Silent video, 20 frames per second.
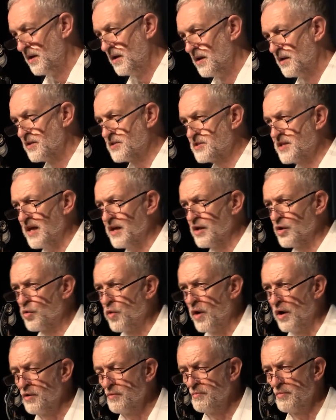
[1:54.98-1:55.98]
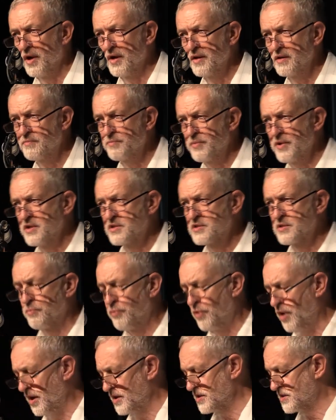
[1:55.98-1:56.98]
The second quote might be
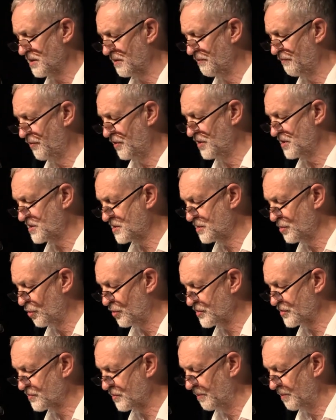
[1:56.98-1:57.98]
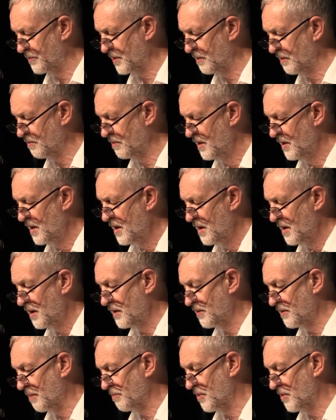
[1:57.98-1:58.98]
surprising for its source from you,
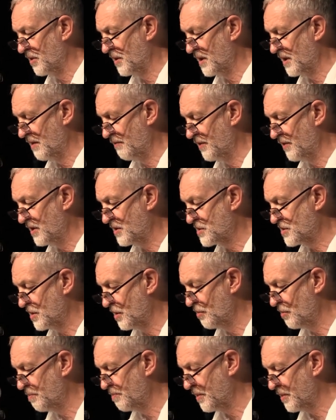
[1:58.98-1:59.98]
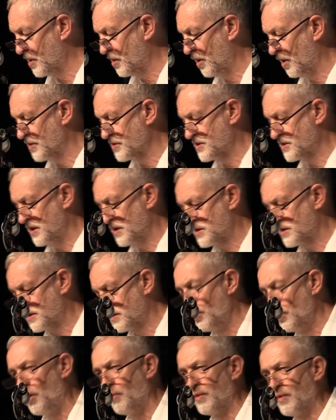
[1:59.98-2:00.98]
as I'm going to give it to you, because it's
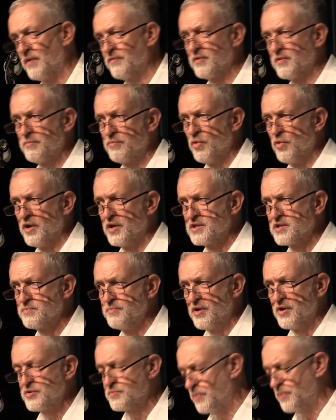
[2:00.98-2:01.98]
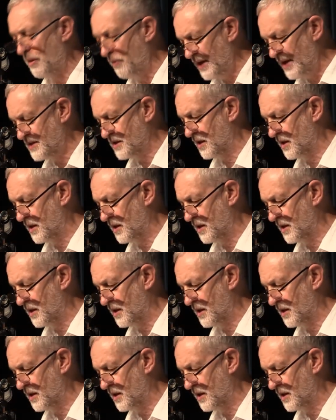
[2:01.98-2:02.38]
not one of the world's most poetic